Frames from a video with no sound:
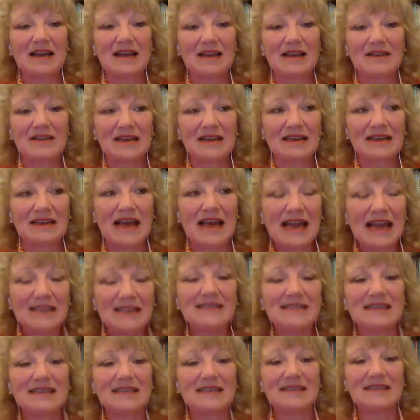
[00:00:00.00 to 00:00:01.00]
that
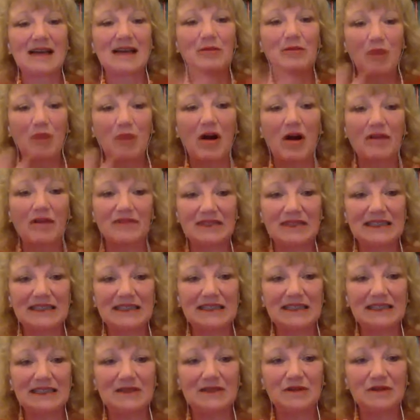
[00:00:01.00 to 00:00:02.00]
ACEs and
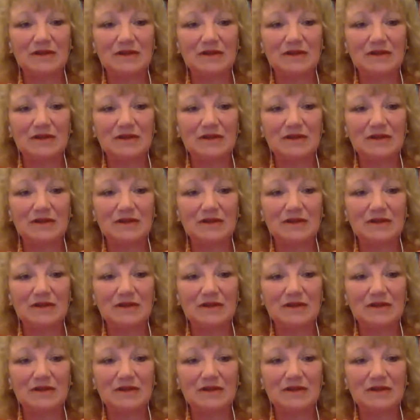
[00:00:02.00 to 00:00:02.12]
poverty,